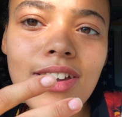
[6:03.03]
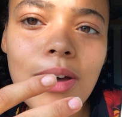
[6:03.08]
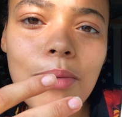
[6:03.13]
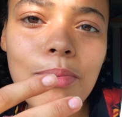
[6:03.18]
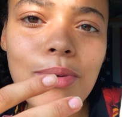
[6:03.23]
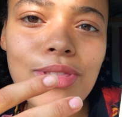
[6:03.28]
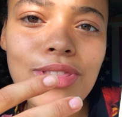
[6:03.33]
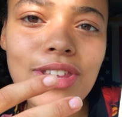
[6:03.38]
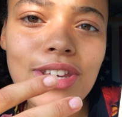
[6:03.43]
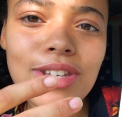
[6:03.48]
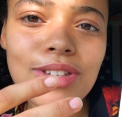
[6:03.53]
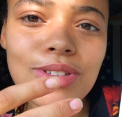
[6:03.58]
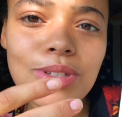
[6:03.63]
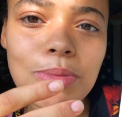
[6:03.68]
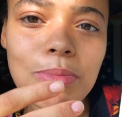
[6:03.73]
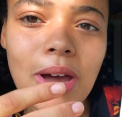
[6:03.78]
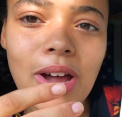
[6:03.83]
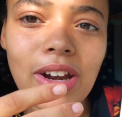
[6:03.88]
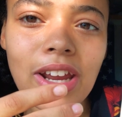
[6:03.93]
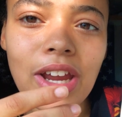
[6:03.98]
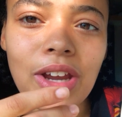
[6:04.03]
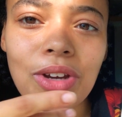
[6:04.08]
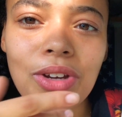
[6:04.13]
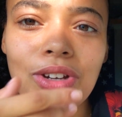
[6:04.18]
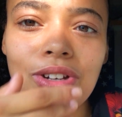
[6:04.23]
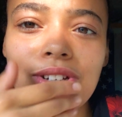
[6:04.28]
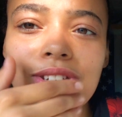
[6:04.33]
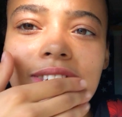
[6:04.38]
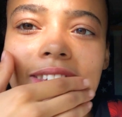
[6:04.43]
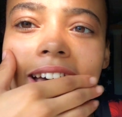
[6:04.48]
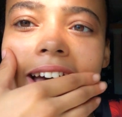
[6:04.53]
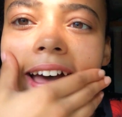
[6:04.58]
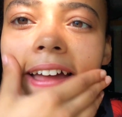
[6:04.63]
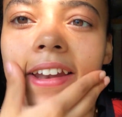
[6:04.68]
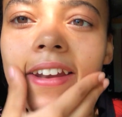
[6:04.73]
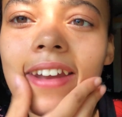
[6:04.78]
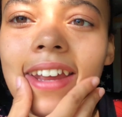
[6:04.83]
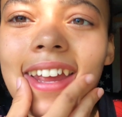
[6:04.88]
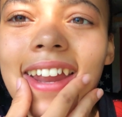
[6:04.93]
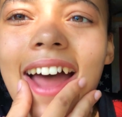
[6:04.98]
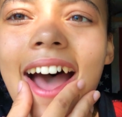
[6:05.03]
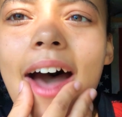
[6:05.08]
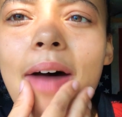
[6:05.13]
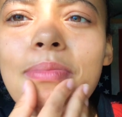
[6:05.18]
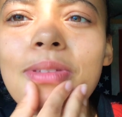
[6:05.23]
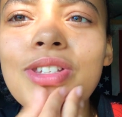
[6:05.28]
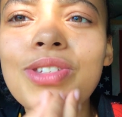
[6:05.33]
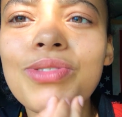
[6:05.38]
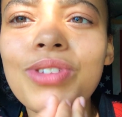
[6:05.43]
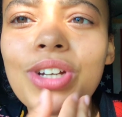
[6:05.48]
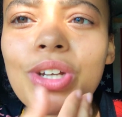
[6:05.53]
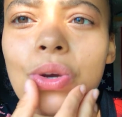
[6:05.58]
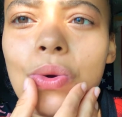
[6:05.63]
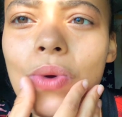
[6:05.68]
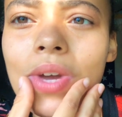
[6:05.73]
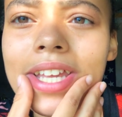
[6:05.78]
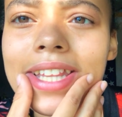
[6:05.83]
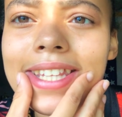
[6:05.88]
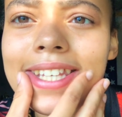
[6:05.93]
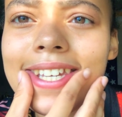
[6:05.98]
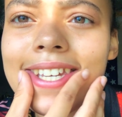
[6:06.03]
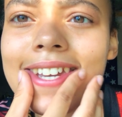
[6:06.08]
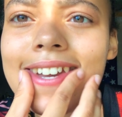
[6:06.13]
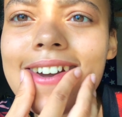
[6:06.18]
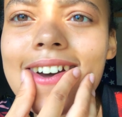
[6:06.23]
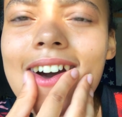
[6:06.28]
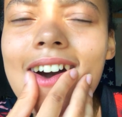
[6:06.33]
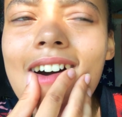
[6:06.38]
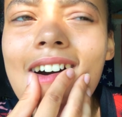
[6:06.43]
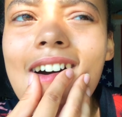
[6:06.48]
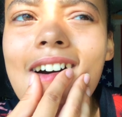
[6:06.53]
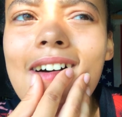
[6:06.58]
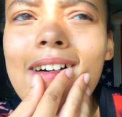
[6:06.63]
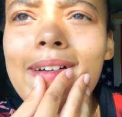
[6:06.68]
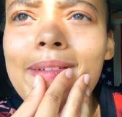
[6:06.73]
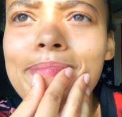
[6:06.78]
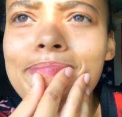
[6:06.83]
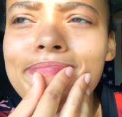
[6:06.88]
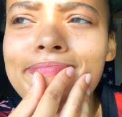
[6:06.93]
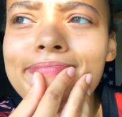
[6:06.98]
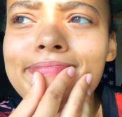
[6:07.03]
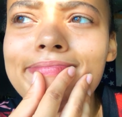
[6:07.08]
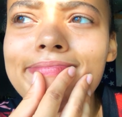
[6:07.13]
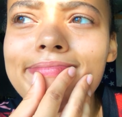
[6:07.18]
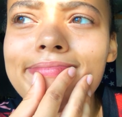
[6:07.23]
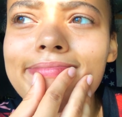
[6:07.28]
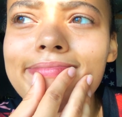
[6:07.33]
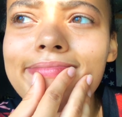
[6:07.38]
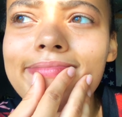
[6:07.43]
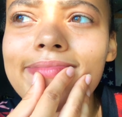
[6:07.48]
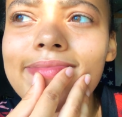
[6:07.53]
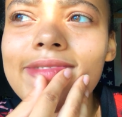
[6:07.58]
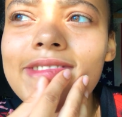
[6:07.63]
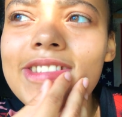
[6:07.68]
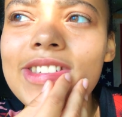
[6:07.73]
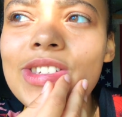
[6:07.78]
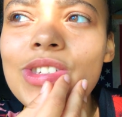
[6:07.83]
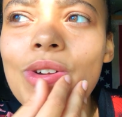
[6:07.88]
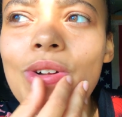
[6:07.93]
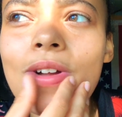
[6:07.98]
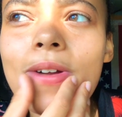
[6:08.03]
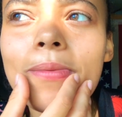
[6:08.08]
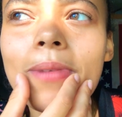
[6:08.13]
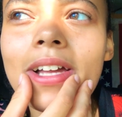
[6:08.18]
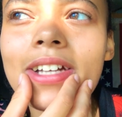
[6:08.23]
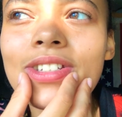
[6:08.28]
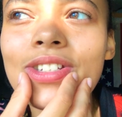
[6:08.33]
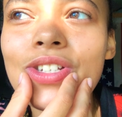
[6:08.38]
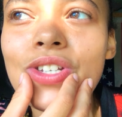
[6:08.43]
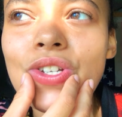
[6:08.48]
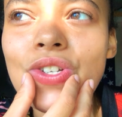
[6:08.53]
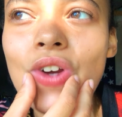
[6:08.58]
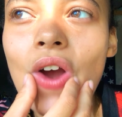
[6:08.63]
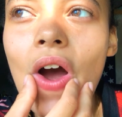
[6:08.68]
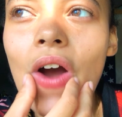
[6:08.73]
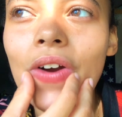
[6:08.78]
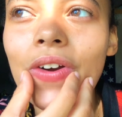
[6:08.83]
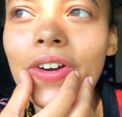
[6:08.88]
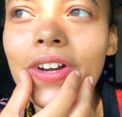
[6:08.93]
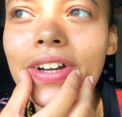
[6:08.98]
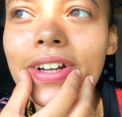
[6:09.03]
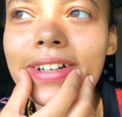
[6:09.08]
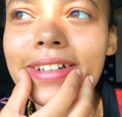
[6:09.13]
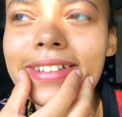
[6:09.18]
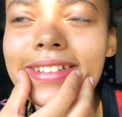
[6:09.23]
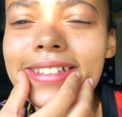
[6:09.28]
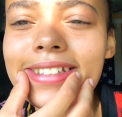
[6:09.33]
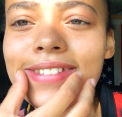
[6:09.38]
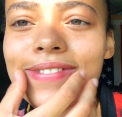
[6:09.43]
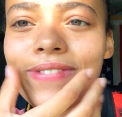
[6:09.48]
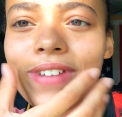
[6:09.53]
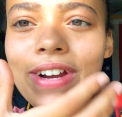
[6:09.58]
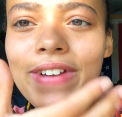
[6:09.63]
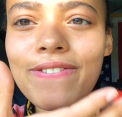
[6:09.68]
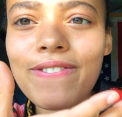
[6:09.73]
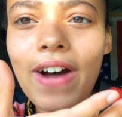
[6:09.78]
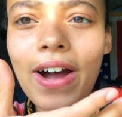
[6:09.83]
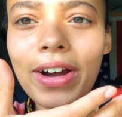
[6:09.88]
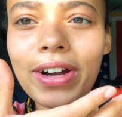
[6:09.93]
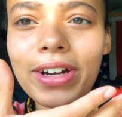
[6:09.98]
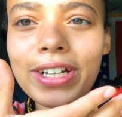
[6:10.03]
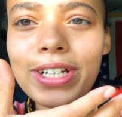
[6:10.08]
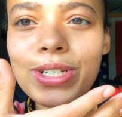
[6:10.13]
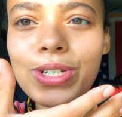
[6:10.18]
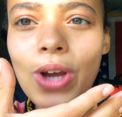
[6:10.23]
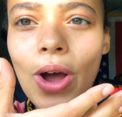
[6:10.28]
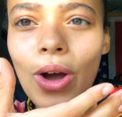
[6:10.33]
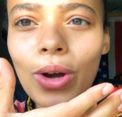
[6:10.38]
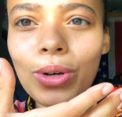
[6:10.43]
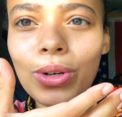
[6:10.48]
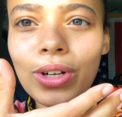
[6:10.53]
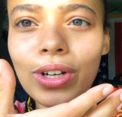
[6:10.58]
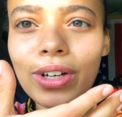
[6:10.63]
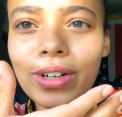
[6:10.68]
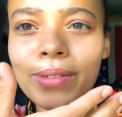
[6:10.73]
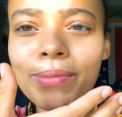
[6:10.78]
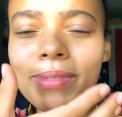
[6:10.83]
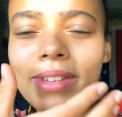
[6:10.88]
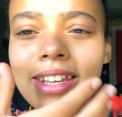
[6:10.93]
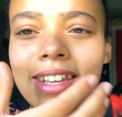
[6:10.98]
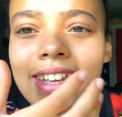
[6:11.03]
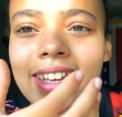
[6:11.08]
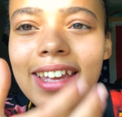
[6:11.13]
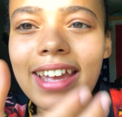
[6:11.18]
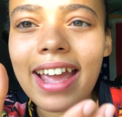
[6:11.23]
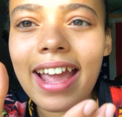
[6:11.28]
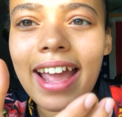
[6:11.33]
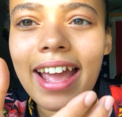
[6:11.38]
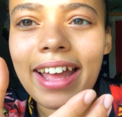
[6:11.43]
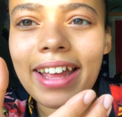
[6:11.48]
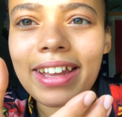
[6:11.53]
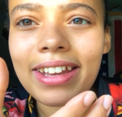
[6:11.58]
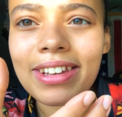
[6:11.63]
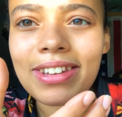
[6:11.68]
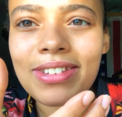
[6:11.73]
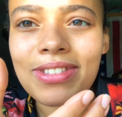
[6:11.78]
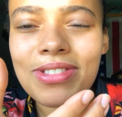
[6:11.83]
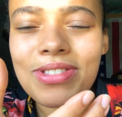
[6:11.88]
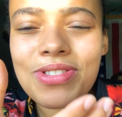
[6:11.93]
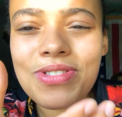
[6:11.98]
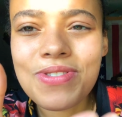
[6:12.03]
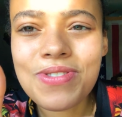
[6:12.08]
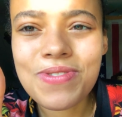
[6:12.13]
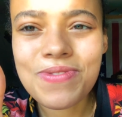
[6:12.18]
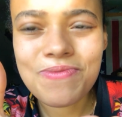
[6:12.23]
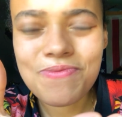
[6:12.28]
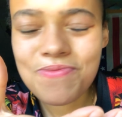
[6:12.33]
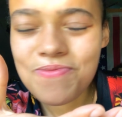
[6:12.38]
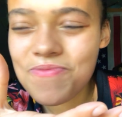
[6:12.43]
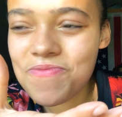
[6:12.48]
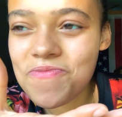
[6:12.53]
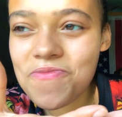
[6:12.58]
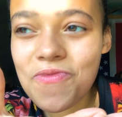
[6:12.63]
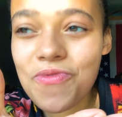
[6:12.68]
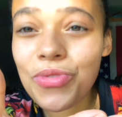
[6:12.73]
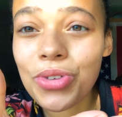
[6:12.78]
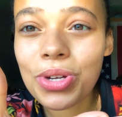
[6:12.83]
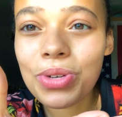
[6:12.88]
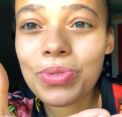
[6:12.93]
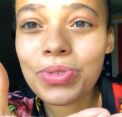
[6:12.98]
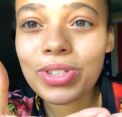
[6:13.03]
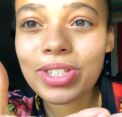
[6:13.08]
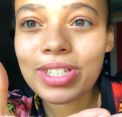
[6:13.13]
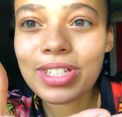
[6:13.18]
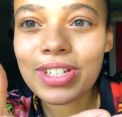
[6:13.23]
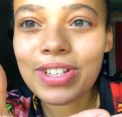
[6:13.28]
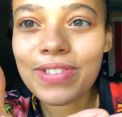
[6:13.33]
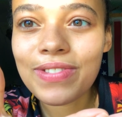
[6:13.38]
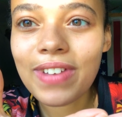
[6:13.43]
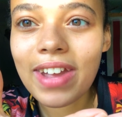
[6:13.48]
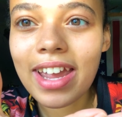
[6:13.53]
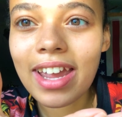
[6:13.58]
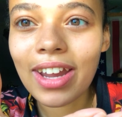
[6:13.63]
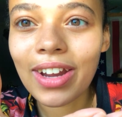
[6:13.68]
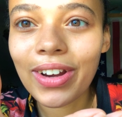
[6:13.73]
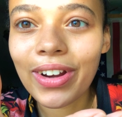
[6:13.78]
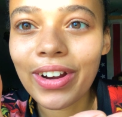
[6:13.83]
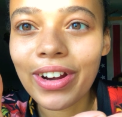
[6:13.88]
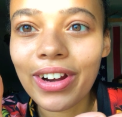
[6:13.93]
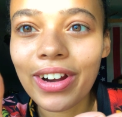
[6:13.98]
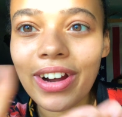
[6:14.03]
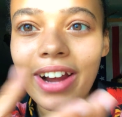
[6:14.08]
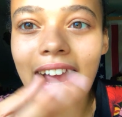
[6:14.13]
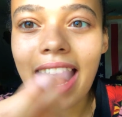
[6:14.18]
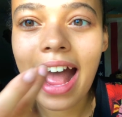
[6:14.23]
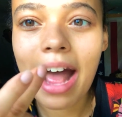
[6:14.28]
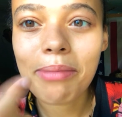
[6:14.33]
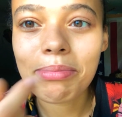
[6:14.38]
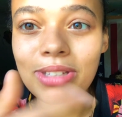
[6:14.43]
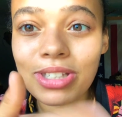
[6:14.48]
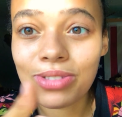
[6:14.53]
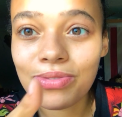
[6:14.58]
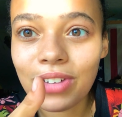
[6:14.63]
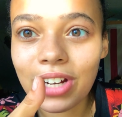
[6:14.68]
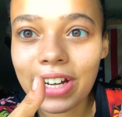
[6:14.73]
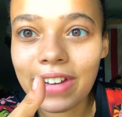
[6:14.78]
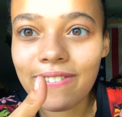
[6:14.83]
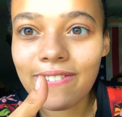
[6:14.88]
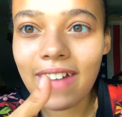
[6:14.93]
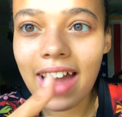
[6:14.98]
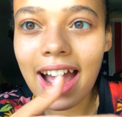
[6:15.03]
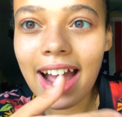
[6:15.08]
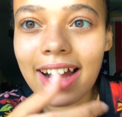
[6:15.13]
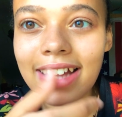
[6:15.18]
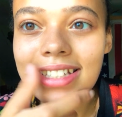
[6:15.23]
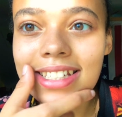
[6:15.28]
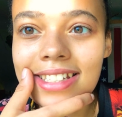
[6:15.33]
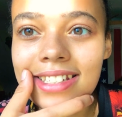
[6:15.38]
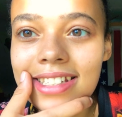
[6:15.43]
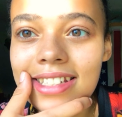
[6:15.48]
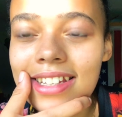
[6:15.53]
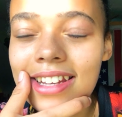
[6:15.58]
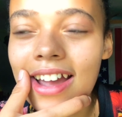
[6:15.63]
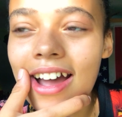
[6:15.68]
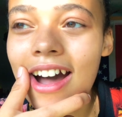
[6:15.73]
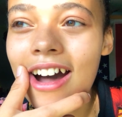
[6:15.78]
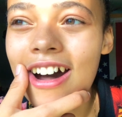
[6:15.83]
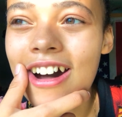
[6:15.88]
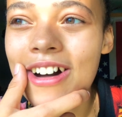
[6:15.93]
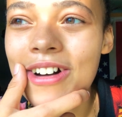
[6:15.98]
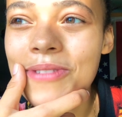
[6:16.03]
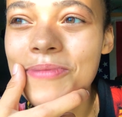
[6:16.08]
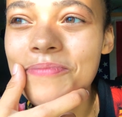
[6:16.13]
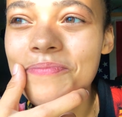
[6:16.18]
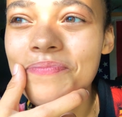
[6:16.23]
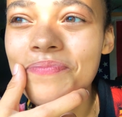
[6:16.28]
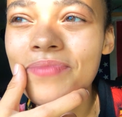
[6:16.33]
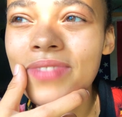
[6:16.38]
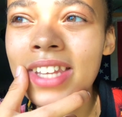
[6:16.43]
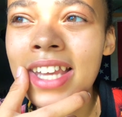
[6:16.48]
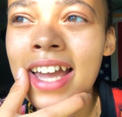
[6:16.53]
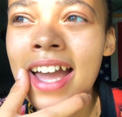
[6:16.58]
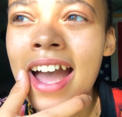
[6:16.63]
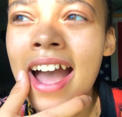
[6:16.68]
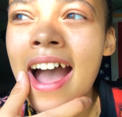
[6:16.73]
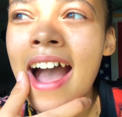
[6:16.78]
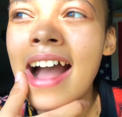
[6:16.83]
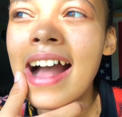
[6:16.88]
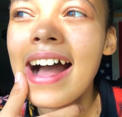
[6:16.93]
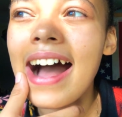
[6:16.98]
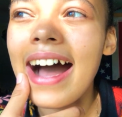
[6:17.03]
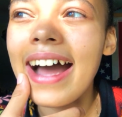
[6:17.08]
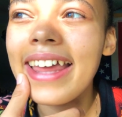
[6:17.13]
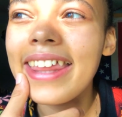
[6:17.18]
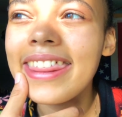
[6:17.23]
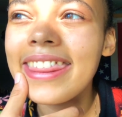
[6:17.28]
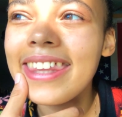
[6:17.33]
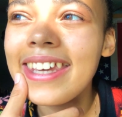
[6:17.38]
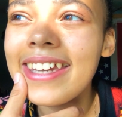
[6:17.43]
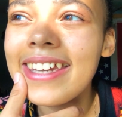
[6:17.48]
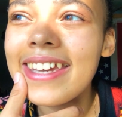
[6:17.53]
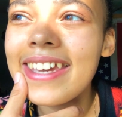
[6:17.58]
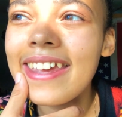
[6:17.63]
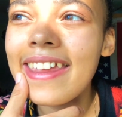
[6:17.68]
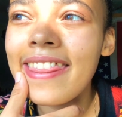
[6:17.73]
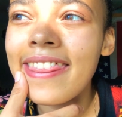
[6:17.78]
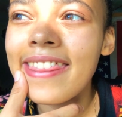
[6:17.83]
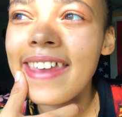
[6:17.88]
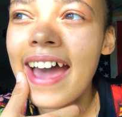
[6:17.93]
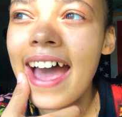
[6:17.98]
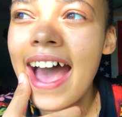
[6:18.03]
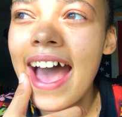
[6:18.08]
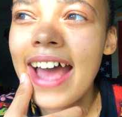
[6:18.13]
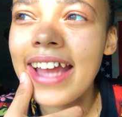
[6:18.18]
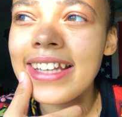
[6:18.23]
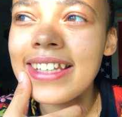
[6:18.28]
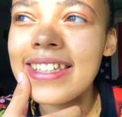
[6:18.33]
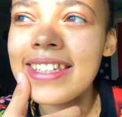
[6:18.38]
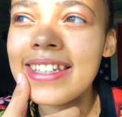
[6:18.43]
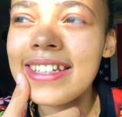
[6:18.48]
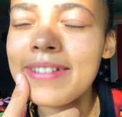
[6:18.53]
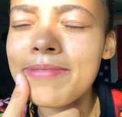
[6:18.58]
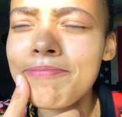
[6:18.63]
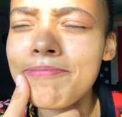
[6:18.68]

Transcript: couple things about anger is that it happens very quickly. The solar plexus chakra is a very fiery chakra, and the frequency of anger happens very fast. I think that